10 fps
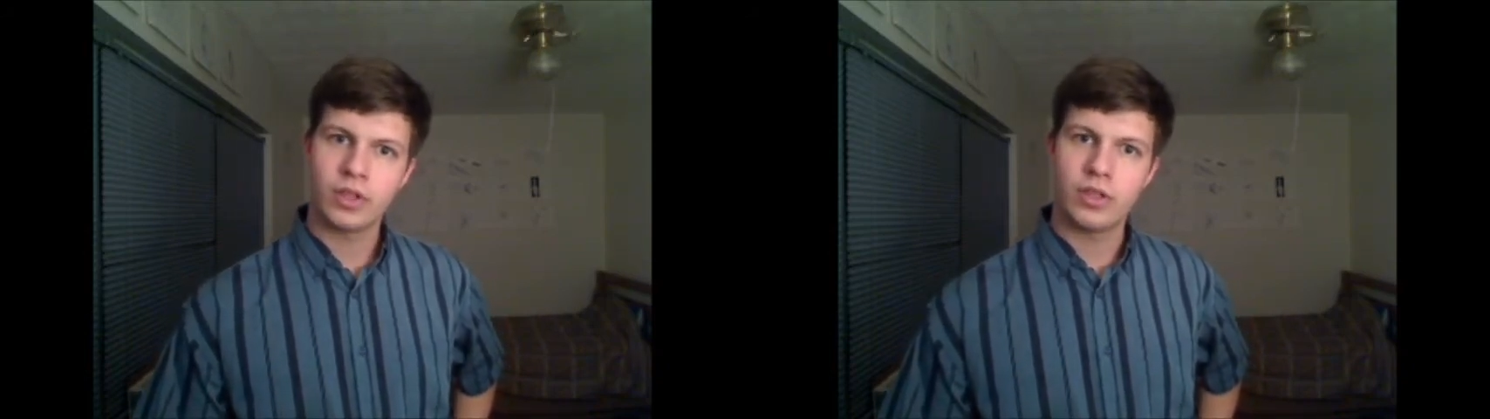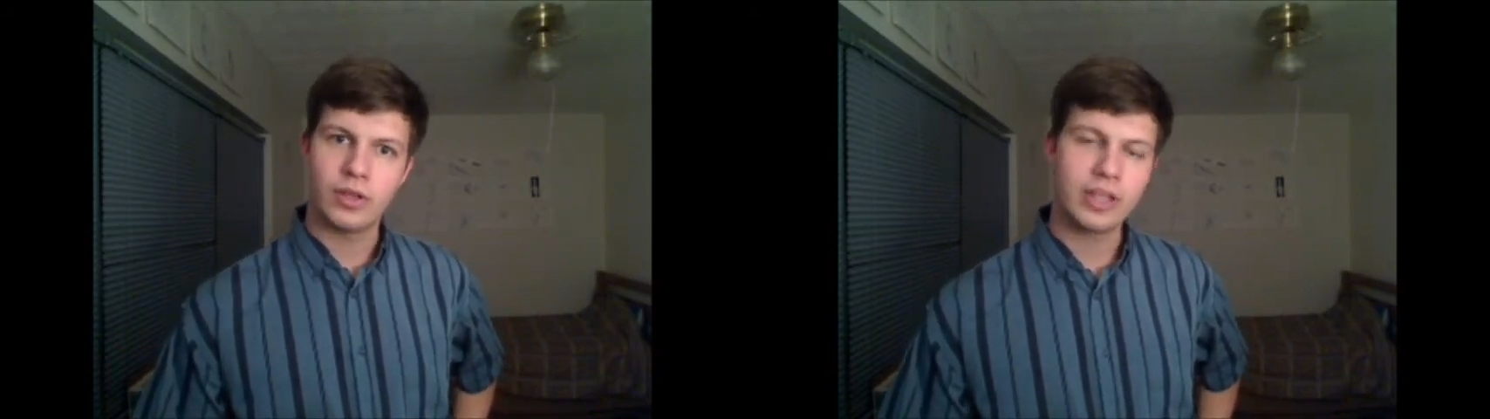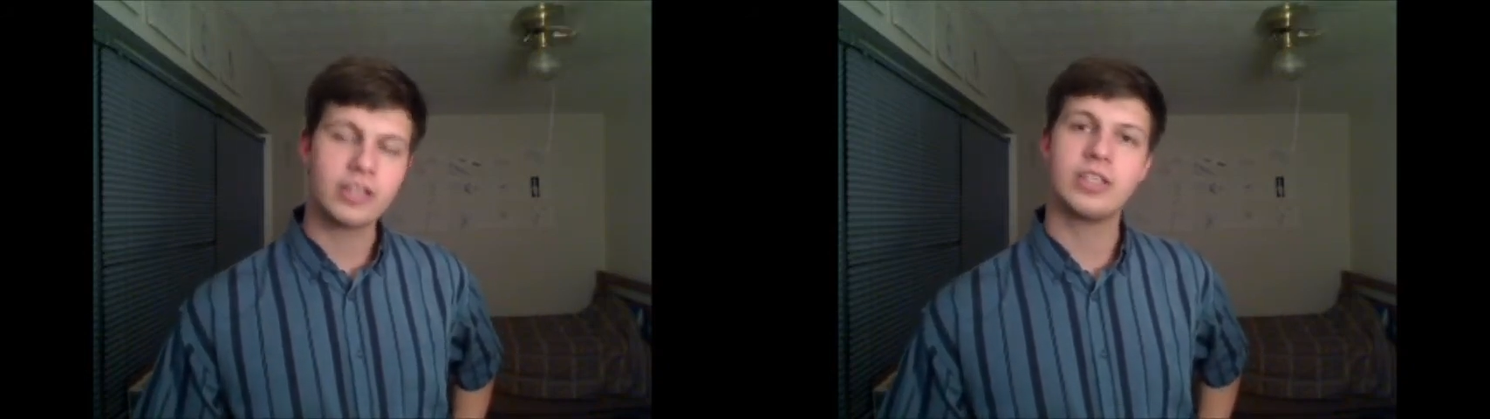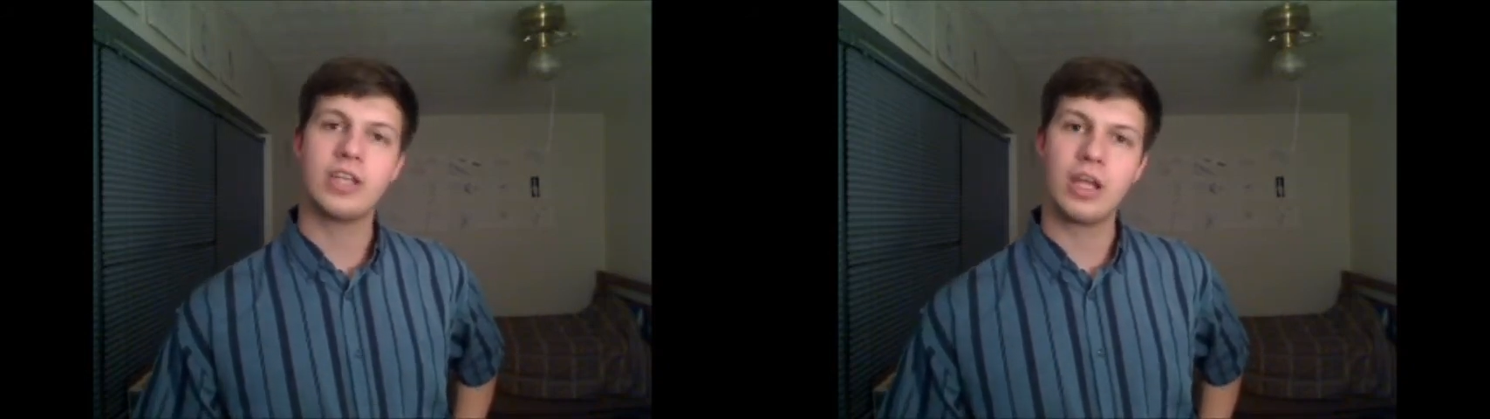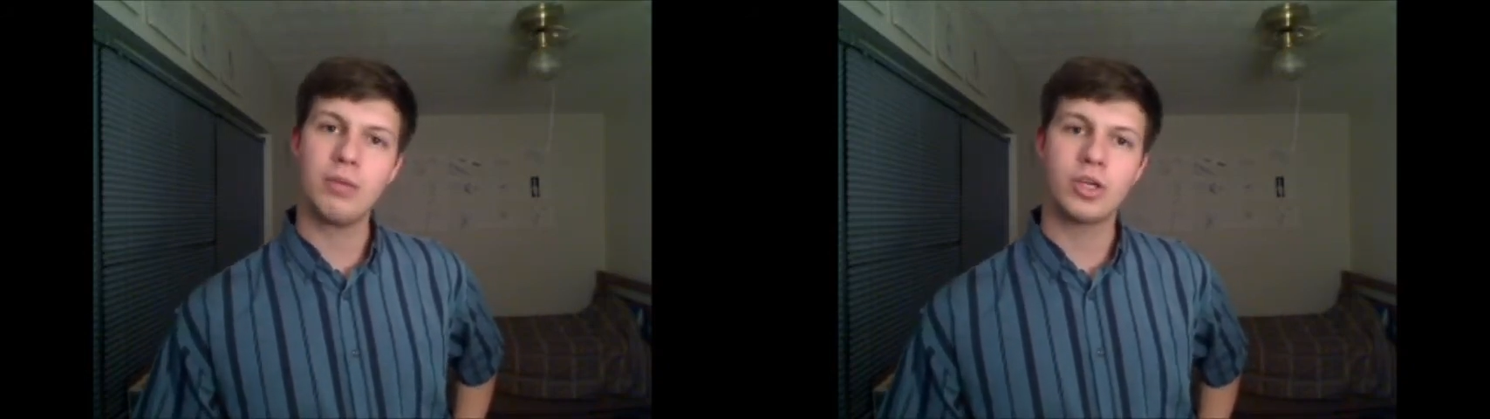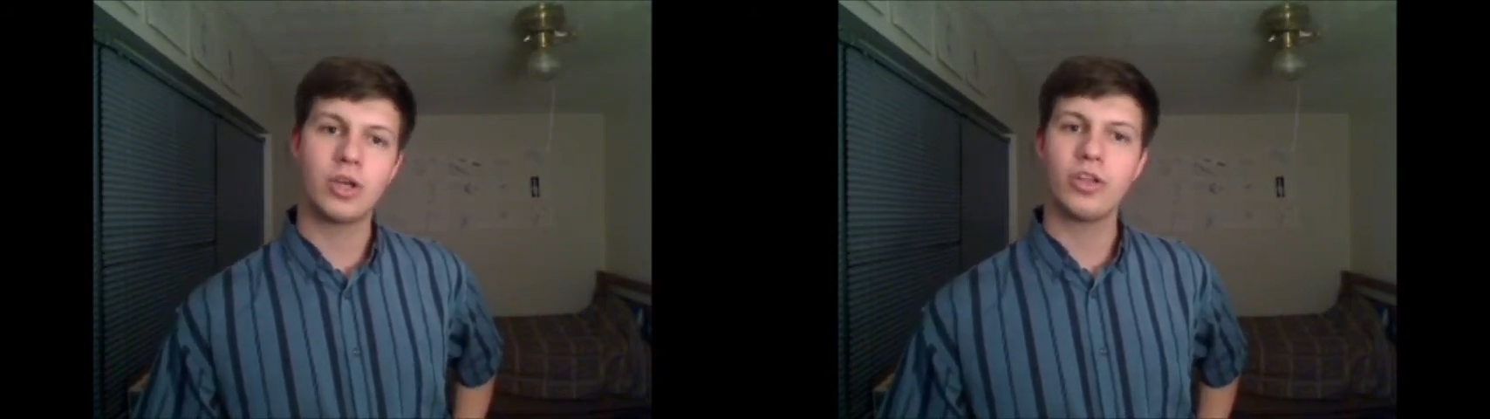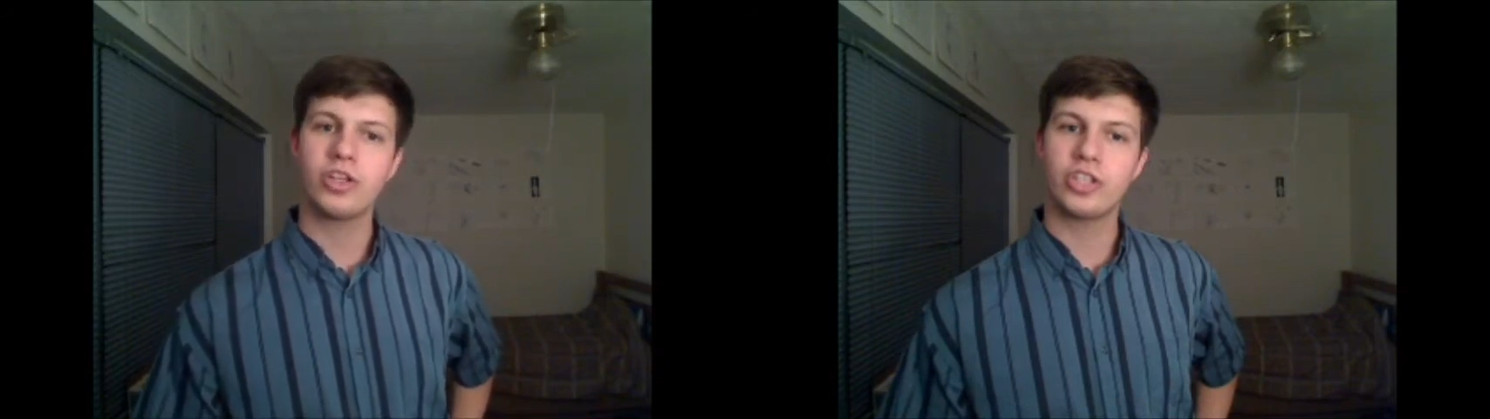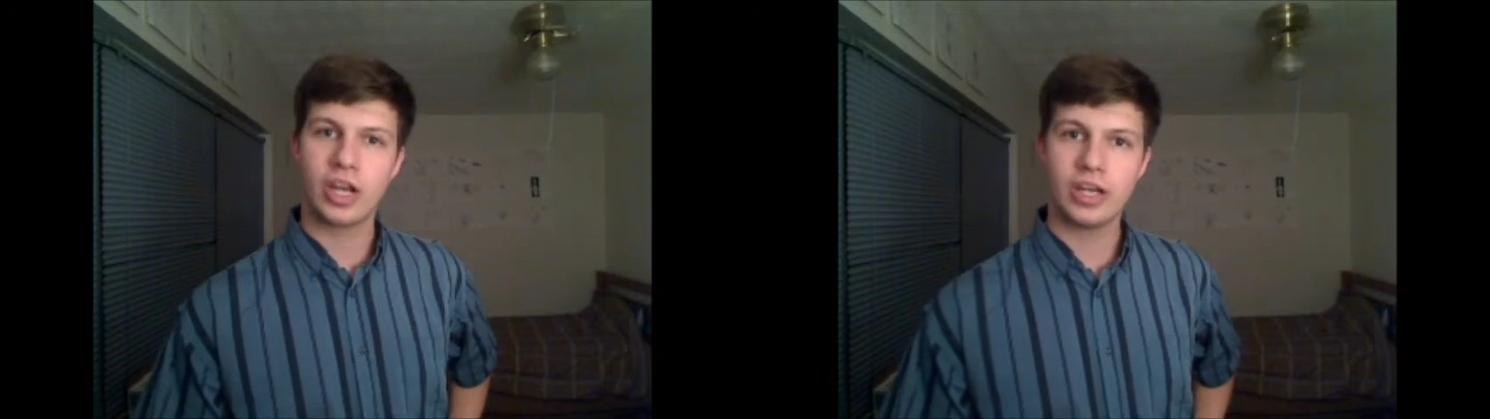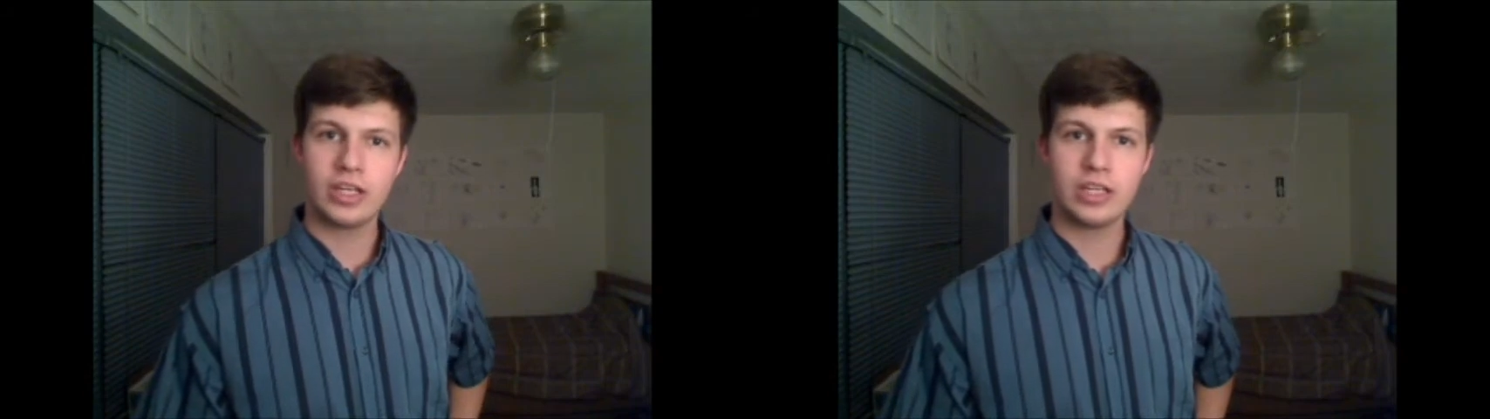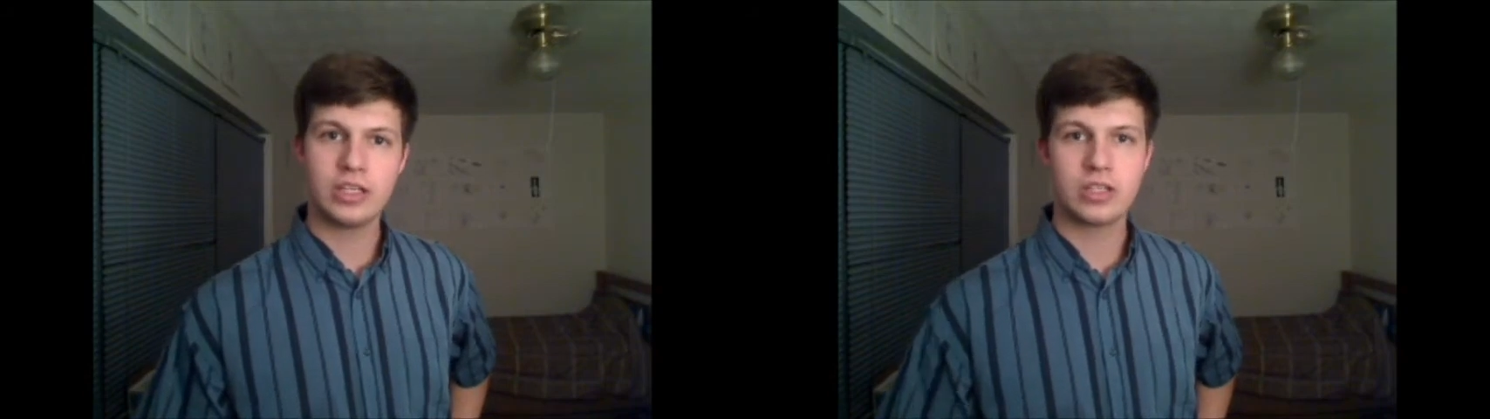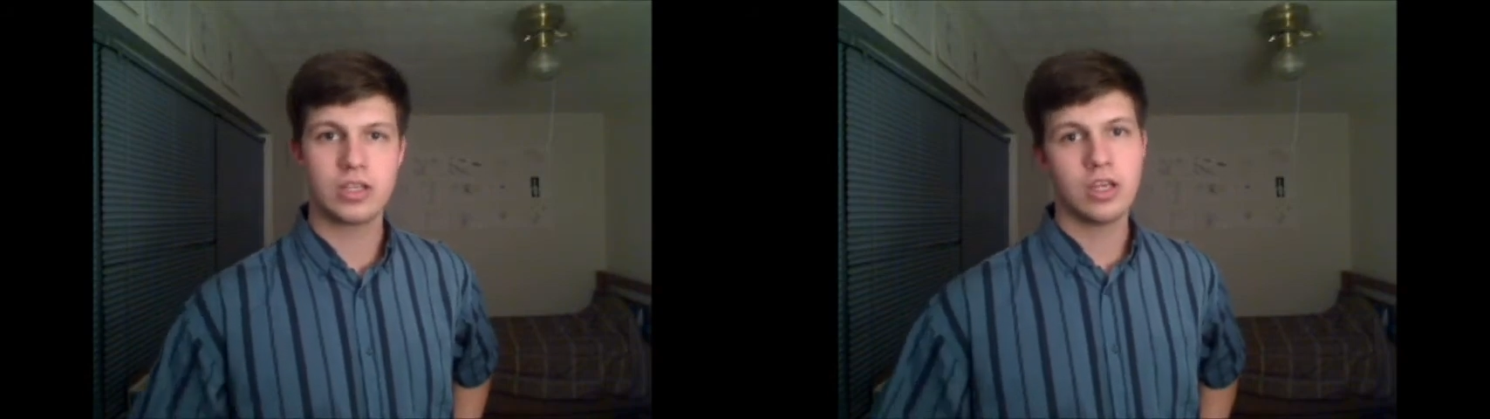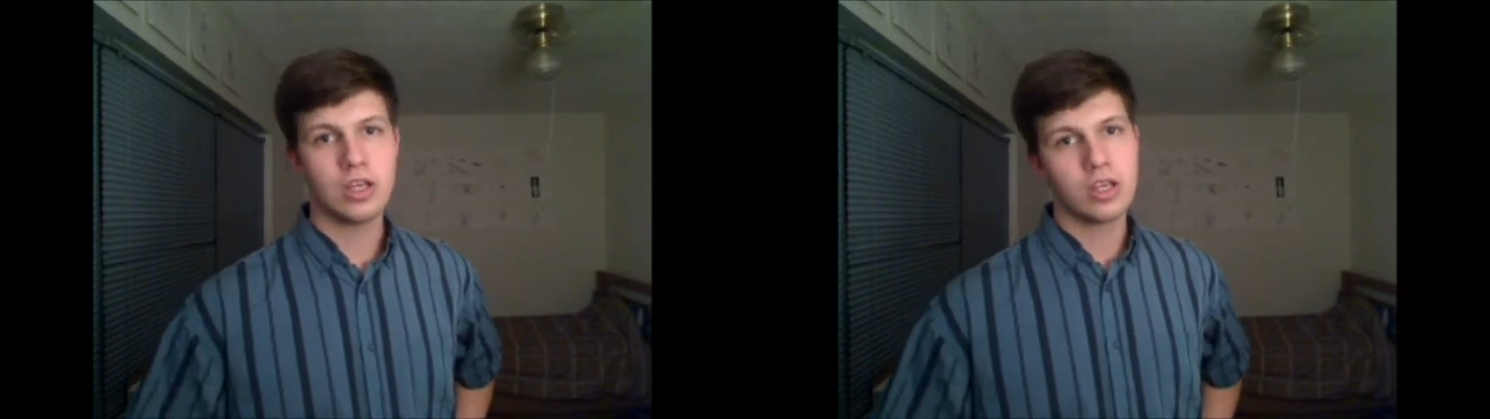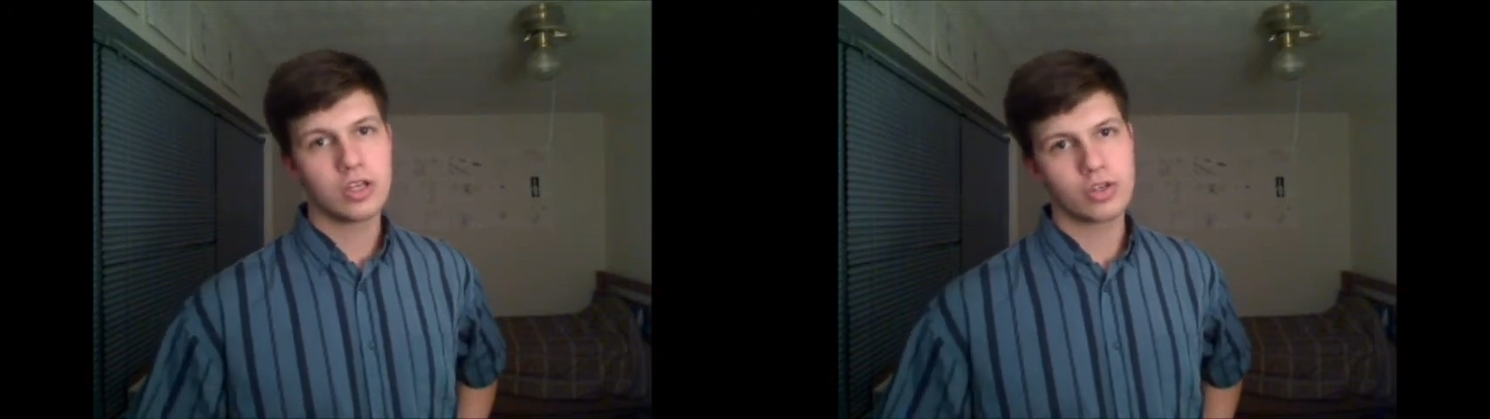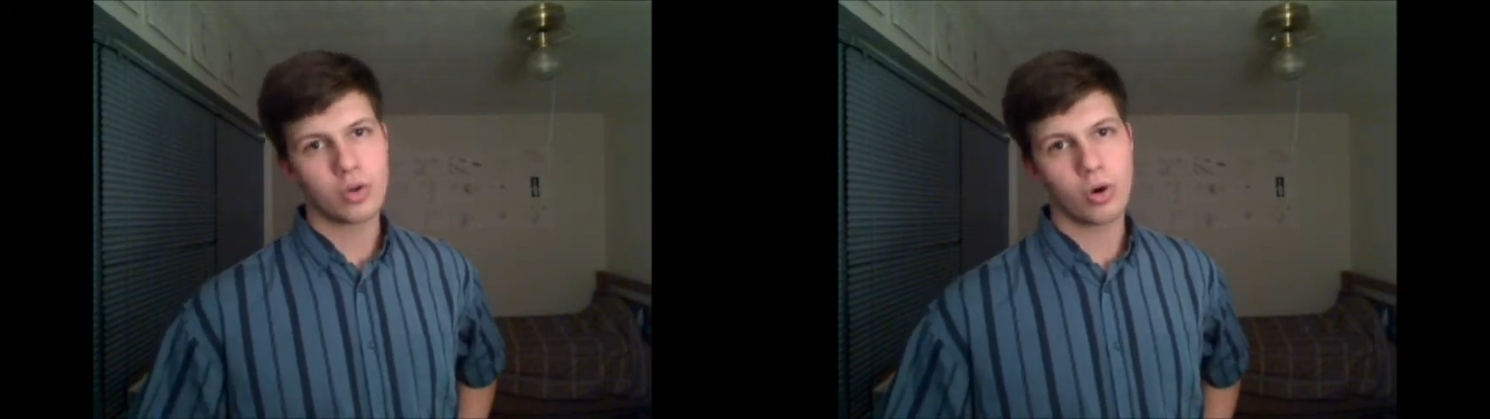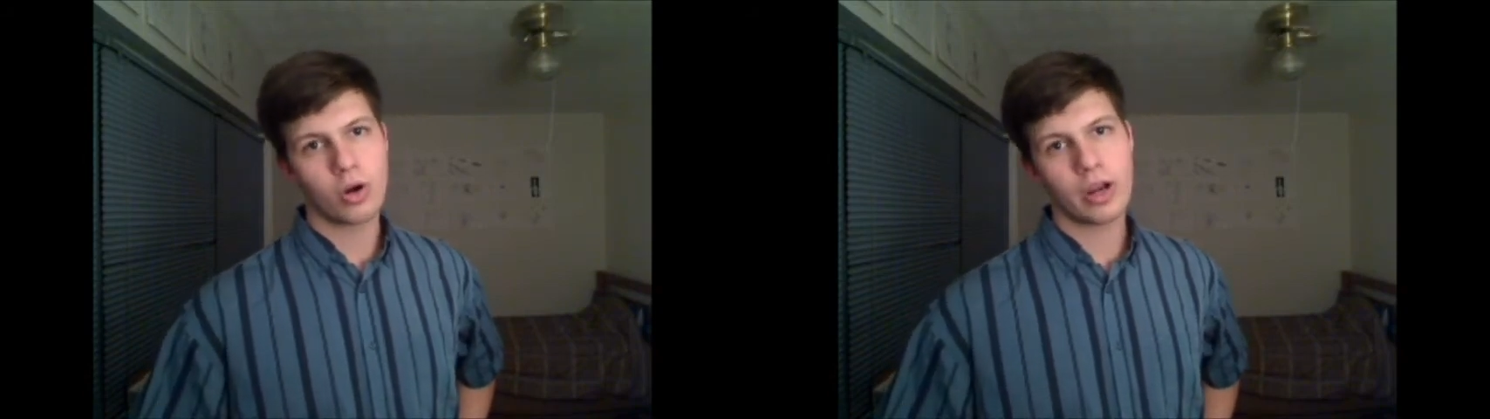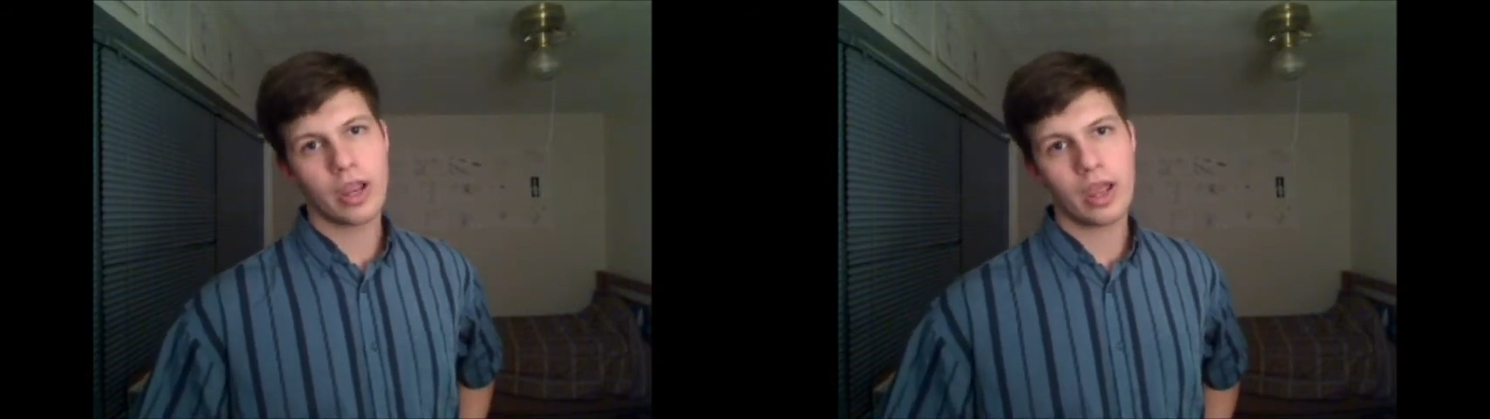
Next time you go to the Chinese store,